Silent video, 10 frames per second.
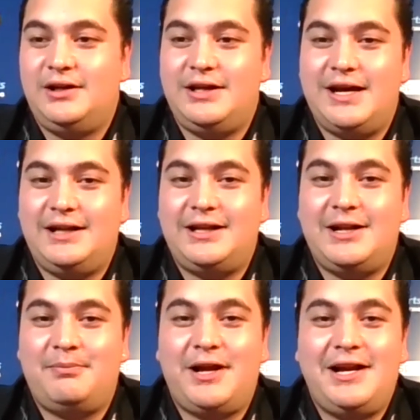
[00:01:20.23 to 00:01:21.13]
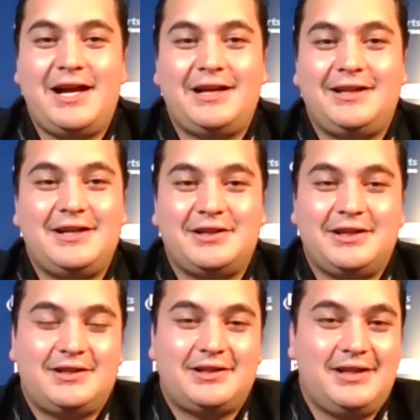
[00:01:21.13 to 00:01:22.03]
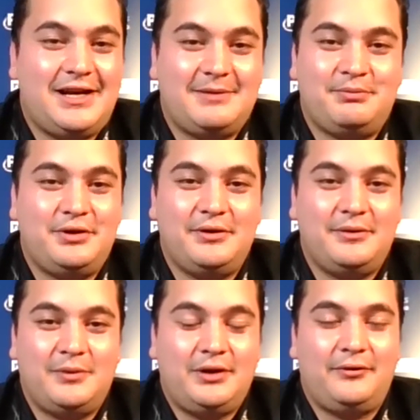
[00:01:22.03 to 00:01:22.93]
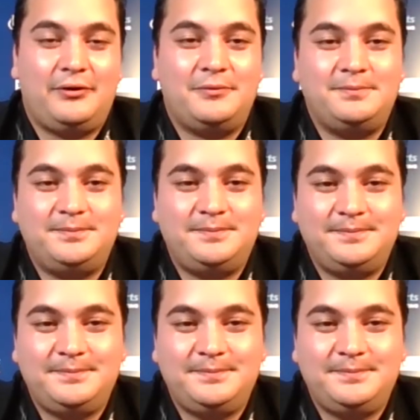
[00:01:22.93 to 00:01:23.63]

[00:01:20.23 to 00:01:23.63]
yeah, that I play like this, it's, yeah, wonderful.